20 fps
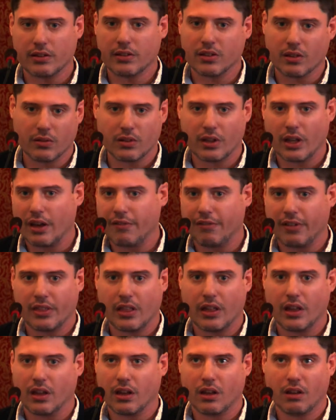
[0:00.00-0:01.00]
So
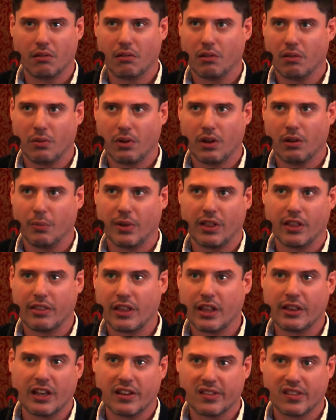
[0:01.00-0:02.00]
everything with the
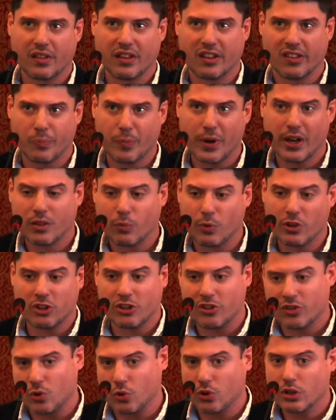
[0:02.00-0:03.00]
data is transparent, which
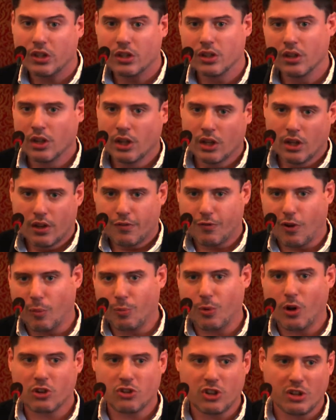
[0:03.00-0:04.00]
is good for
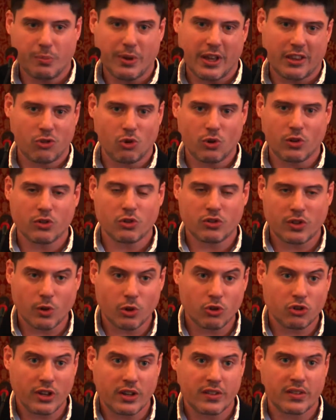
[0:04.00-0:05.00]
blockchain-based
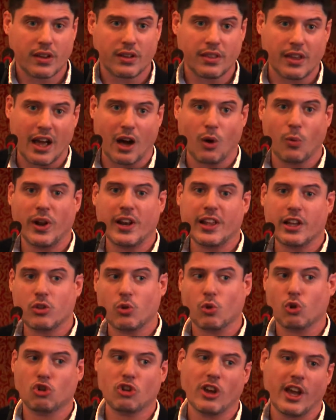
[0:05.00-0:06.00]
solutions, and they're willing
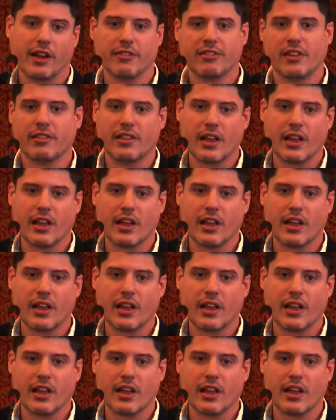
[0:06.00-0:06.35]
to share the